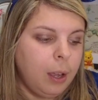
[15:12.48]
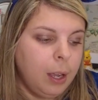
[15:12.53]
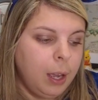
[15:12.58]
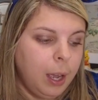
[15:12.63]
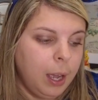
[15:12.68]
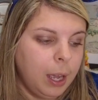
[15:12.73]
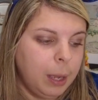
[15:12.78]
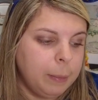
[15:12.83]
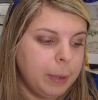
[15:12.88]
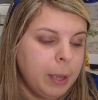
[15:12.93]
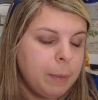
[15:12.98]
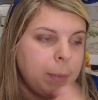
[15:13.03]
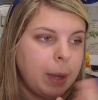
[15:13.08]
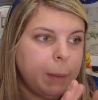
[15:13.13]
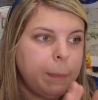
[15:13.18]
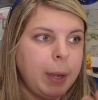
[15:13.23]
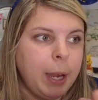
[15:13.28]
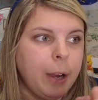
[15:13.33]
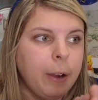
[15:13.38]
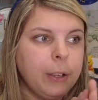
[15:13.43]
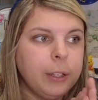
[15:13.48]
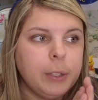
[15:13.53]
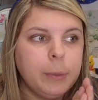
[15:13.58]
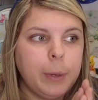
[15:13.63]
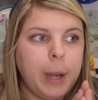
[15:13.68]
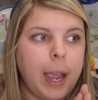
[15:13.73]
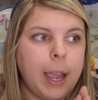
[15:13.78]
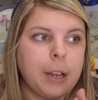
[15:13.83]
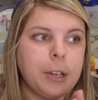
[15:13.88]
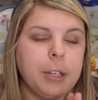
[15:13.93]
My parents
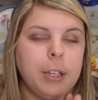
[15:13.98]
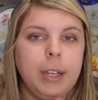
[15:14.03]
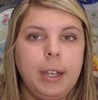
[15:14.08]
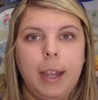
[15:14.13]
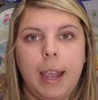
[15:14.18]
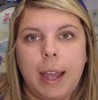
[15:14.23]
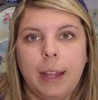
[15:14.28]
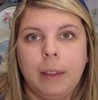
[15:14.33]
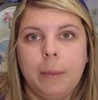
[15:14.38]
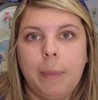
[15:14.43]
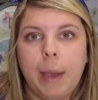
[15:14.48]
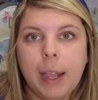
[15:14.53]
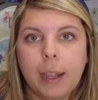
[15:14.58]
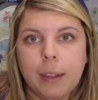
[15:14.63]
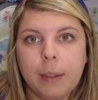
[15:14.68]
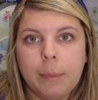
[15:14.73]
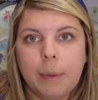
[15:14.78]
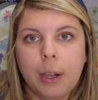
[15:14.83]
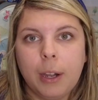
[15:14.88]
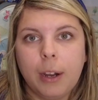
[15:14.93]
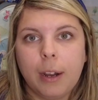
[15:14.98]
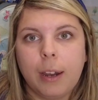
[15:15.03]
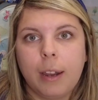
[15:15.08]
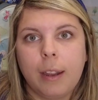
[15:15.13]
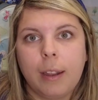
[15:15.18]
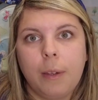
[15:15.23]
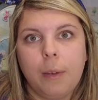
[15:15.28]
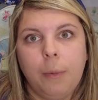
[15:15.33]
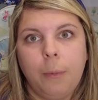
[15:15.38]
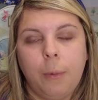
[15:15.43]
were actually at the back of the park
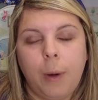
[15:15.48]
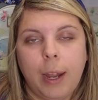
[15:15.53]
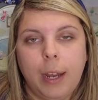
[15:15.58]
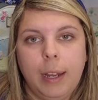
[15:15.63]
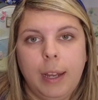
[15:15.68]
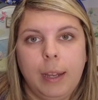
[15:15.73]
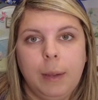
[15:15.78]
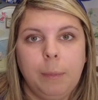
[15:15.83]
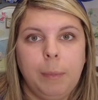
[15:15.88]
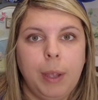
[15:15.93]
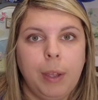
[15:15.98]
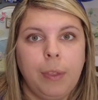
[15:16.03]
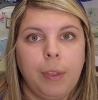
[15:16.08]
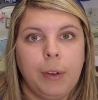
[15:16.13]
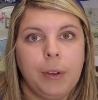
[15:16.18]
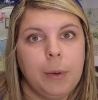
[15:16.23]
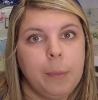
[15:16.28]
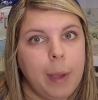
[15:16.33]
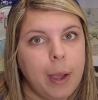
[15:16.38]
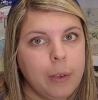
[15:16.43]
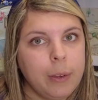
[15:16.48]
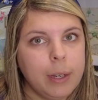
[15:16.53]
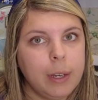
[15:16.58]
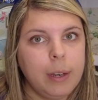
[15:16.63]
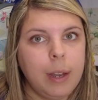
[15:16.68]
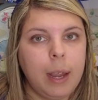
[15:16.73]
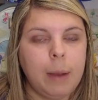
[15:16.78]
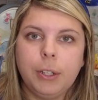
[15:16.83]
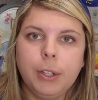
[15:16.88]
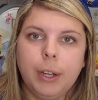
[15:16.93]
riding Big Thunder
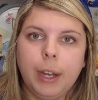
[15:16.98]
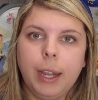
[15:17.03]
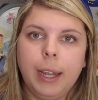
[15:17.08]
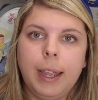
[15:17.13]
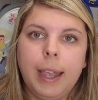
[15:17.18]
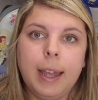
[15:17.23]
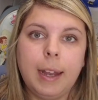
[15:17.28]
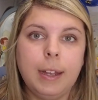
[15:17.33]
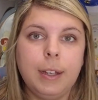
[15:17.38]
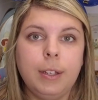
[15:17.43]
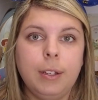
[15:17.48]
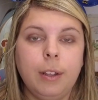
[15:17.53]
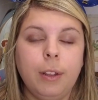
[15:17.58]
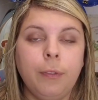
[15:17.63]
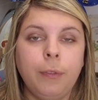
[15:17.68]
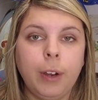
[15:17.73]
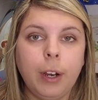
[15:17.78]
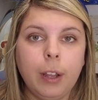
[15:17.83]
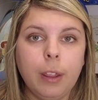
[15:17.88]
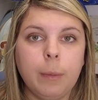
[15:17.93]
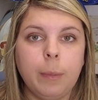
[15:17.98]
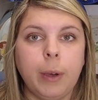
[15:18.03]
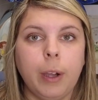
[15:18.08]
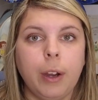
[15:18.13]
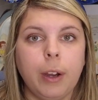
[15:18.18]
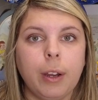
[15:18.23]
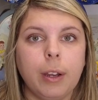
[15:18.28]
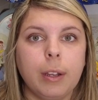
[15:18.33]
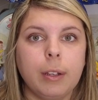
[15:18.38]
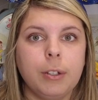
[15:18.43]
Mountain, and I headed to the front of the
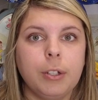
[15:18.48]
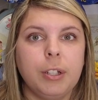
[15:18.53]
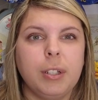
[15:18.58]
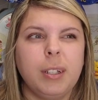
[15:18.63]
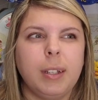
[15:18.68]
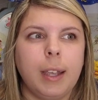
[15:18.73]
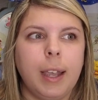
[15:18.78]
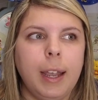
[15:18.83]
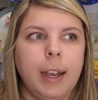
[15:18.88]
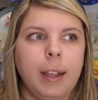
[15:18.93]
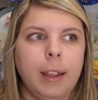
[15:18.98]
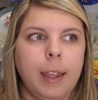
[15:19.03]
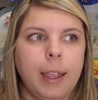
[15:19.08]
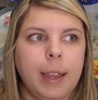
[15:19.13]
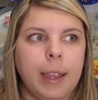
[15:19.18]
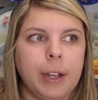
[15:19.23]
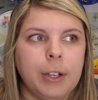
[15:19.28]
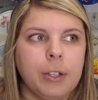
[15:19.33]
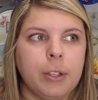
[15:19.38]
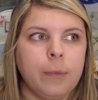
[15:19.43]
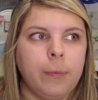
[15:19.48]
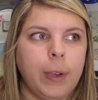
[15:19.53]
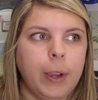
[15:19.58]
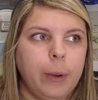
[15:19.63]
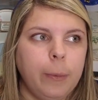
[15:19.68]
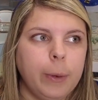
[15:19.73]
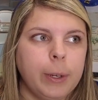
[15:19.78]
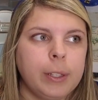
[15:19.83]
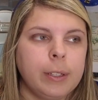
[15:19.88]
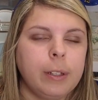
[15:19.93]
park just to kind of like catch the
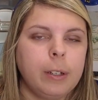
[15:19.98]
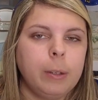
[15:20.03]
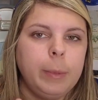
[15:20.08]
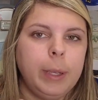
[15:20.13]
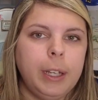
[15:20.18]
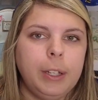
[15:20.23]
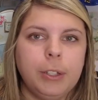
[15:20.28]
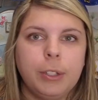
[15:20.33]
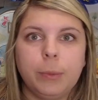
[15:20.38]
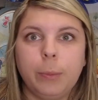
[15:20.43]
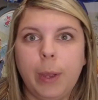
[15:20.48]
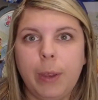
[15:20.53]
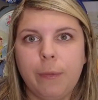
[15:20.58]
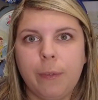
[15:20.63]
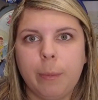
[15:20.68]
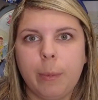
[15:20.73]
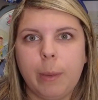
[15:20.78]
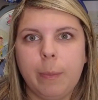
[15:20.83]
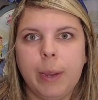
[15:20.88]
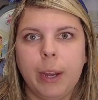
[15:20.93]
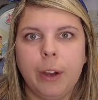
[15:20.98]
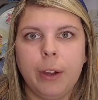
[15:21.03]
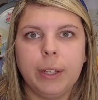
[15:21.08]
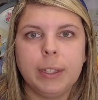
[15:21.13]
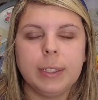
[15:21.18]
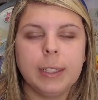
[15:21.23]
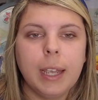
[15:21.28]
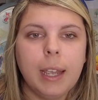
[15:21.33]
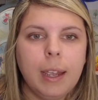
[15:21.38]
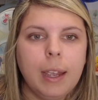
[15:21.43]
fireworks a little bit and just wait for my
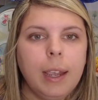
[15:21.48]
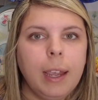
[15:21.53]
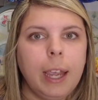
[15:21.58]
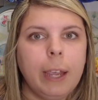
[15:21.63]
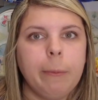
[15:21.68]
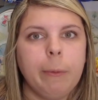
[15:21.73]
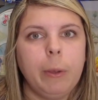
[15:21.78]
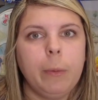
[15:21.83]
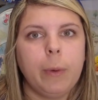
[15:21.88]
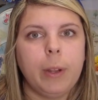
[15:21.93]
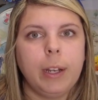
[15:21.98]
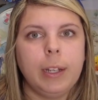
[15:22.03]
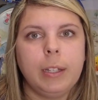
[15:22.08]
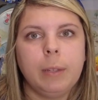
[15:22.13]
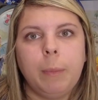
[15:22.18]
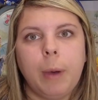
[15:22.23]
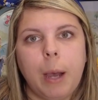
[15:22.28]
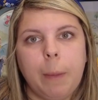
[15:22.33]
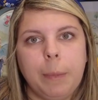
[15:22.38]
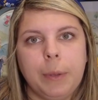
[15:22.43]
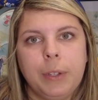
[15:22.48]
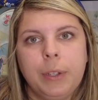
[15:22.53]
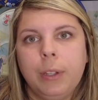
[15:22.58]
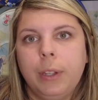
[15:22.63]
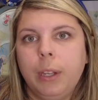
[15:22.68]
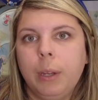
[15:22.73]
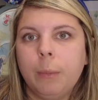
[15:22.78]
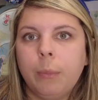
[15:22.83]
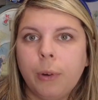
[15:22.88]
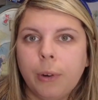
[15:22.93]
parents. And we wanted to pop into
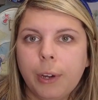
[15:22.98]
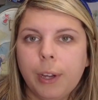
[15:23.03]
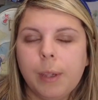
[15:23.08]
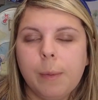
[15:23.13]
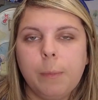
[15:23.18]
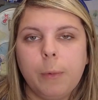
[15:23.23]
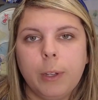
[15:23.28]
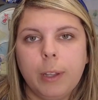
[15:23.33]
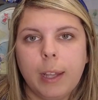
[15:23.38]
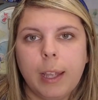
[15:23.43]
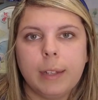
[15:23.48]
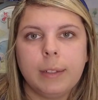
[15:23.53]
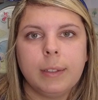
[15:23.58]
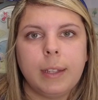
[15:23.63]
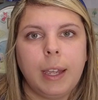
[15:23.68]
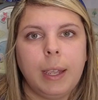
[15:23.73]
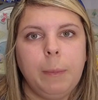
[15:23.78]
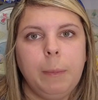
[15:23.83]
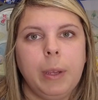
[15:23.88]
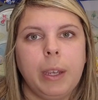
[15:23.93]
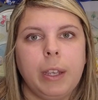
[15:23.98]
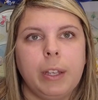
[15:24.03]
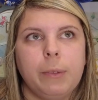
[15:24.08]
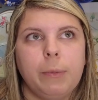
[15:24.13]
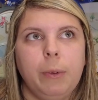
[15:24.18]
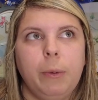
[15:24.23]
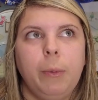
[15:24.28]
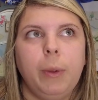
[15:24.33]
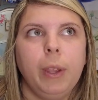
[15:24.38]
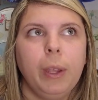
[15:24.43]
the Emporium one last time because
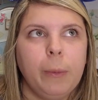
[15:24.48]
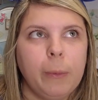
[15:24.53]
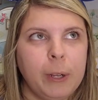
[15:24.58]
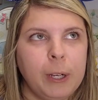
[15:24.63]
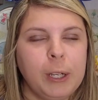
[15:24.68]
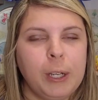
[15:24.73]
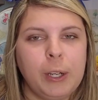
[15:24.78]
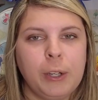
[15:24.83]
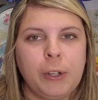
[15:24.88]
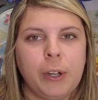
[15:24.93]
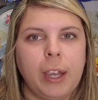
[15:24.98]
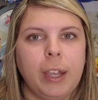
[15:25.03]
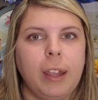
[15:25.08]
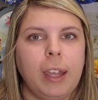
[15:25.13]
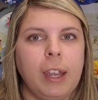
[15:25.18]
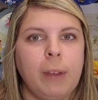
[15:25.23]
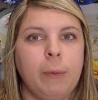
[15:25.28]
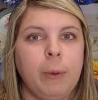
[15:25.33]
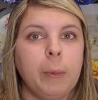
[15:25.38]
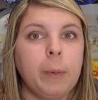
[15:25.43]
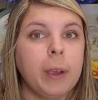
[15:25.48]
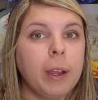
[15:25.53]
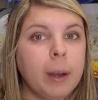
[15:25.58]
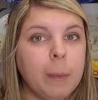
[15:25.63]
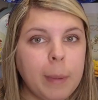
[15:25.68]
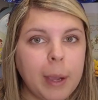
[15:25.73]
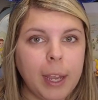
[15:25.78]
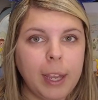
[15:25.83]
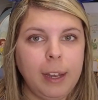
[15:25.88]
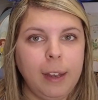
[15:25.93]
we really wanted to try, like, if we were
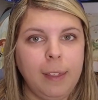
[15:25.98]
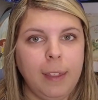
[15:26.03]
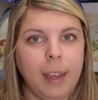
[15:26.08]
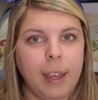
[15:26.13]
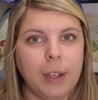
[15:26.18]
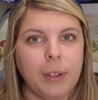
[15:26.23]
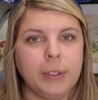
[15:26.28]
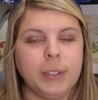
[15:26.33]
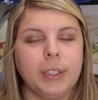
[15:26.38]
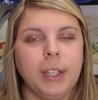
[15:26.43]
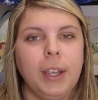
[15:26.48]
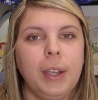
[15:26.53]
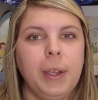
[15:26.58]
gonna buy anything else,